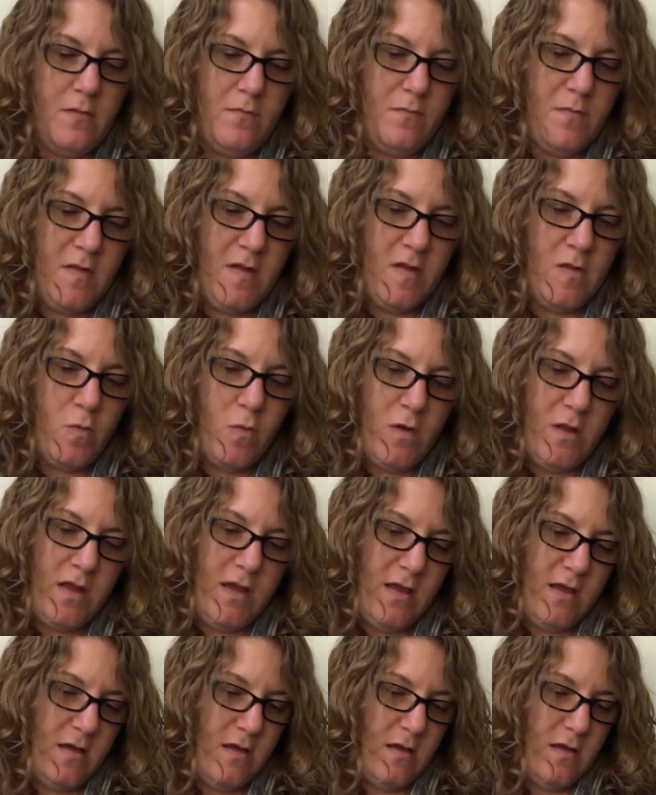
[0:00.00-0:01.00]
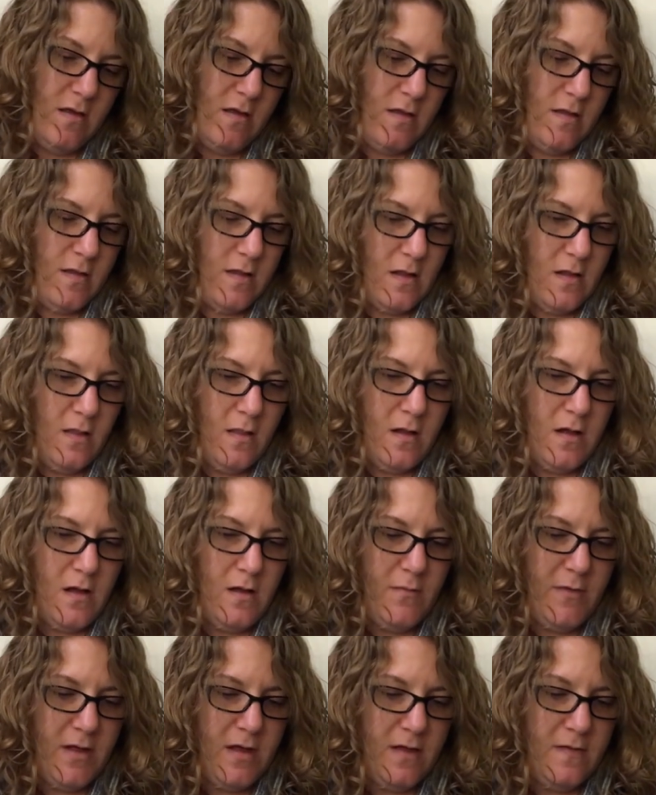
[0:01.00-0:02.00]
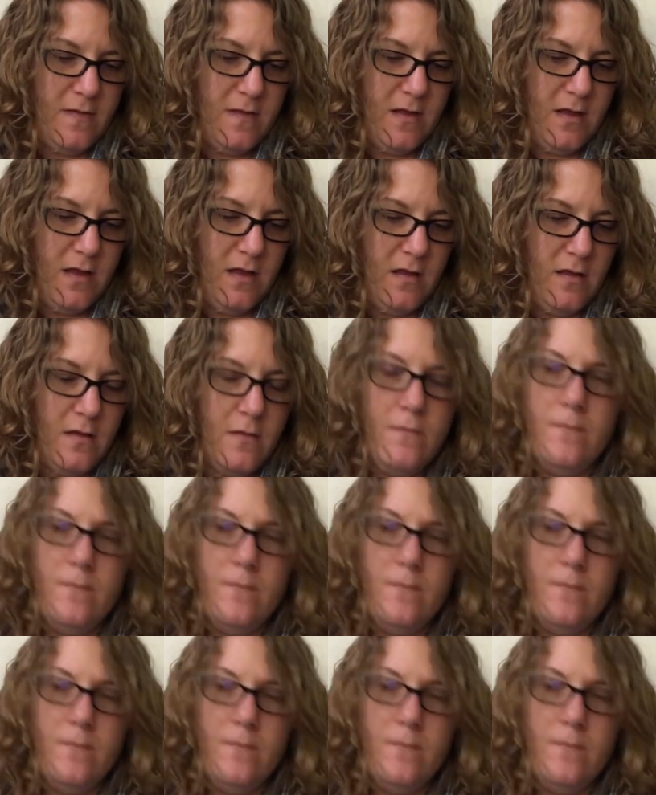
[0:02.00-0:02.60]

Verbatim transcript: This one is a llama, I think.